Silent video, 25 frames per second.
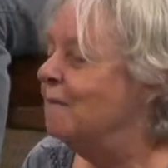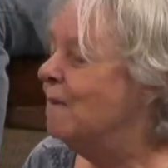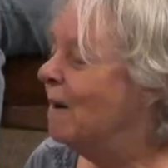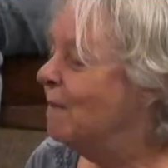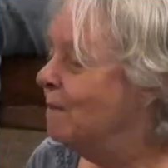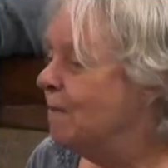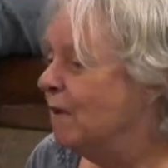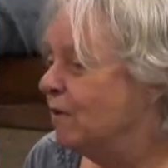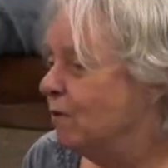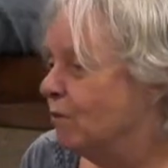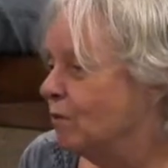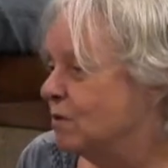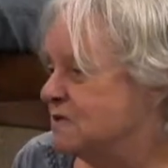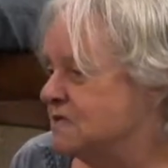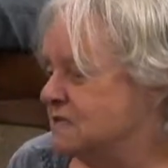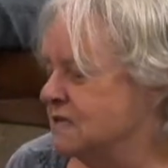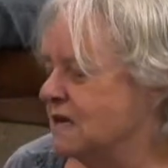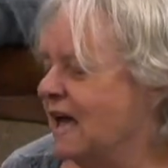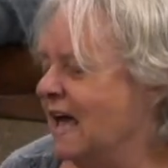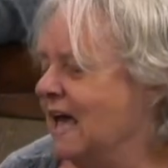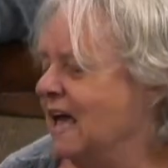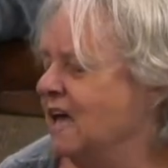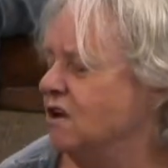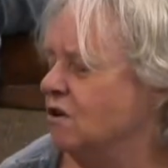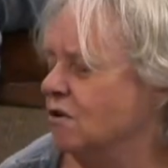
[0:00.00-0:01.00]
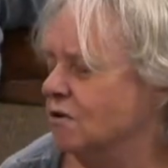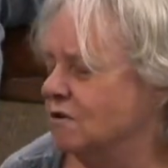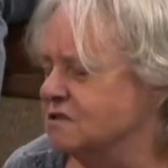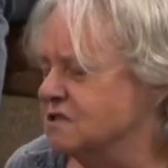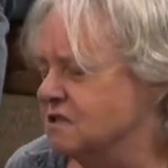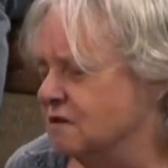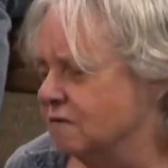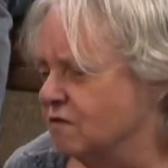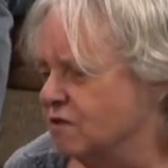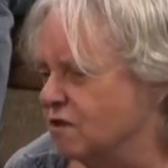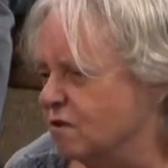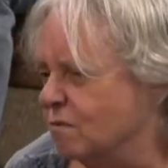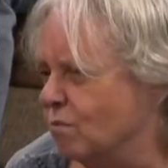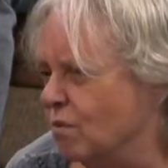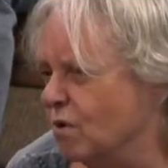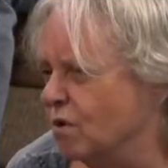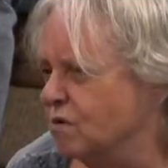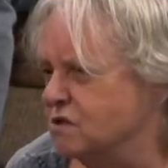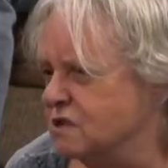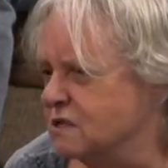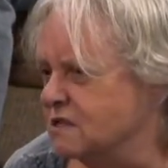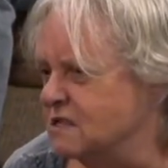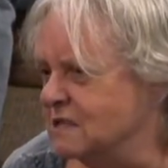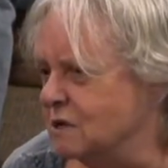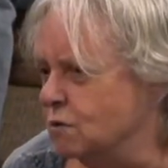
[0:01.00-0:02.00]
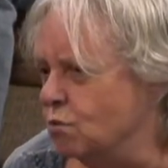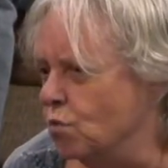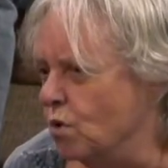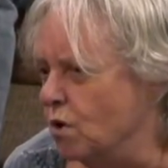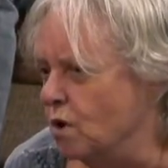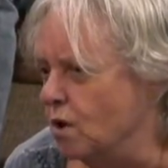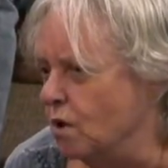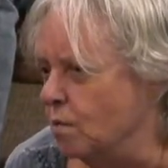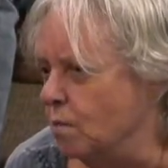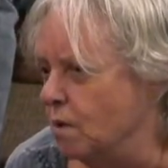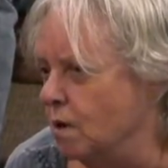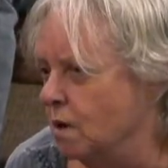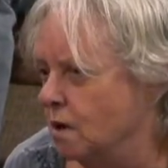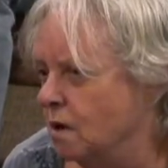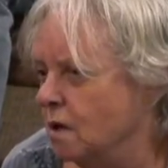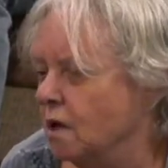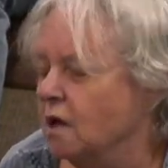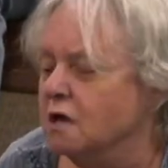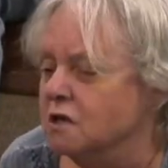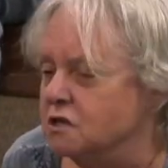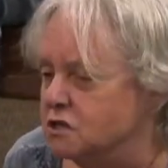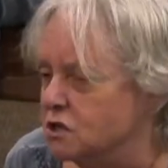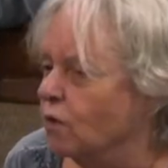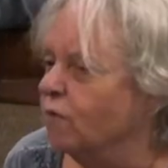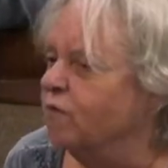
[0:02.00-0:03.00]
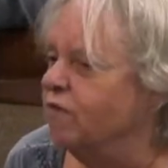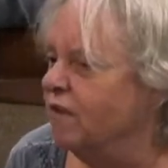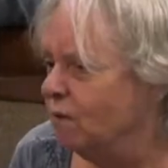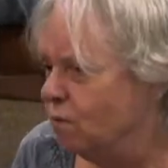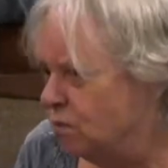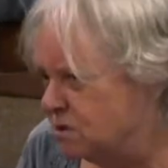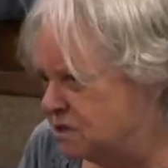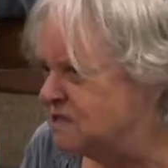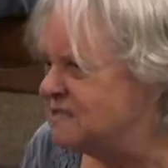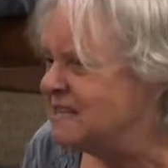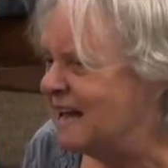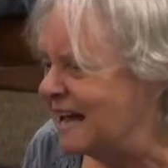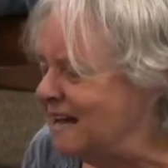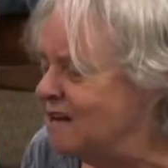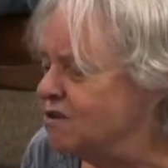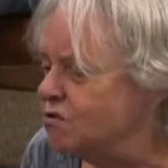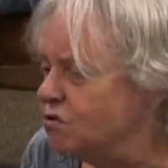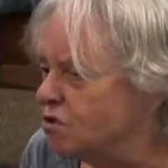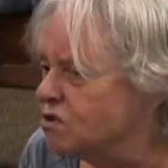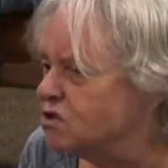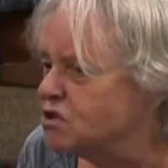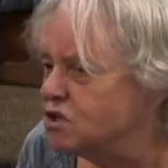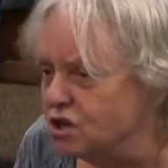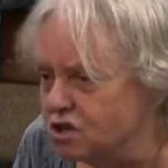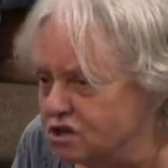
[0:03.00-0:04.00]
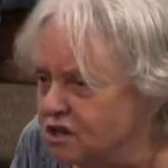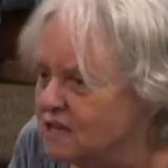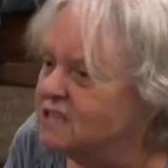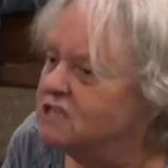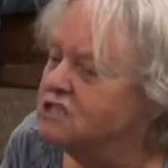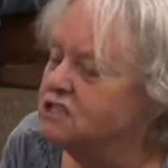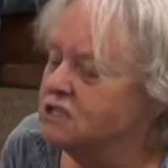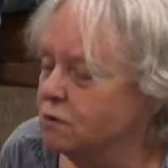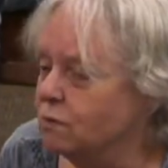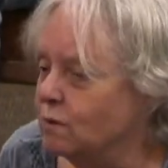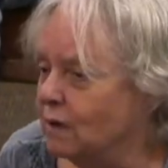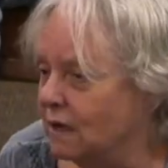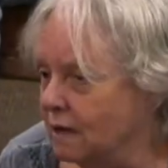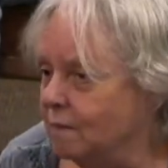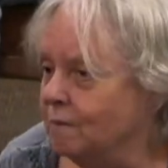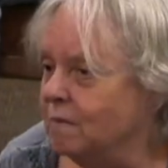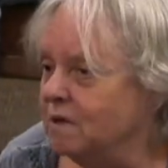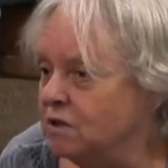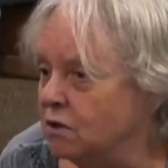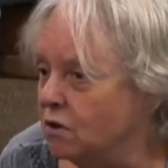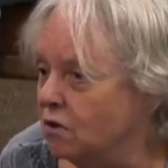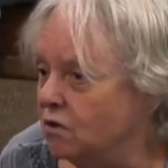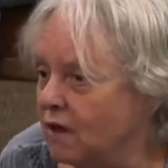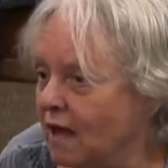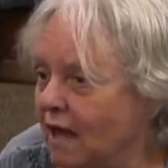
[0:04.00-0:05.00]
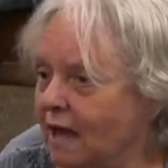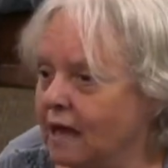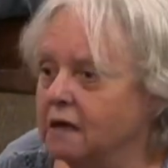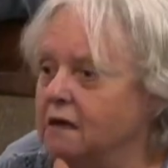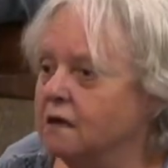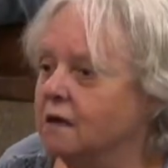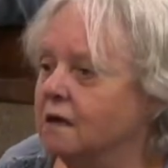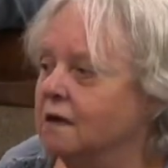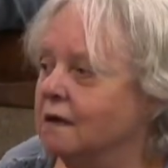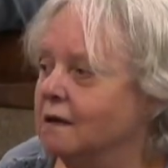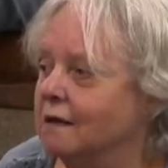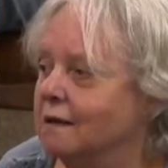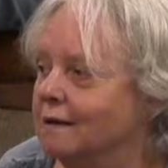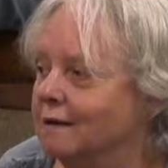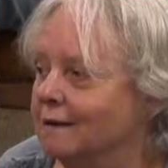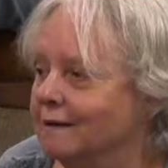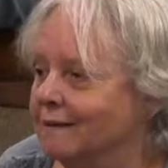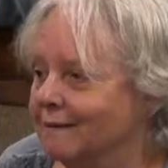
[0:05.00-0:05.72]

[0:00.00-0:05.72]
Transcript: And my mother was the head nurse over the emergency room. So if it was dangerous, you think she would let me do that?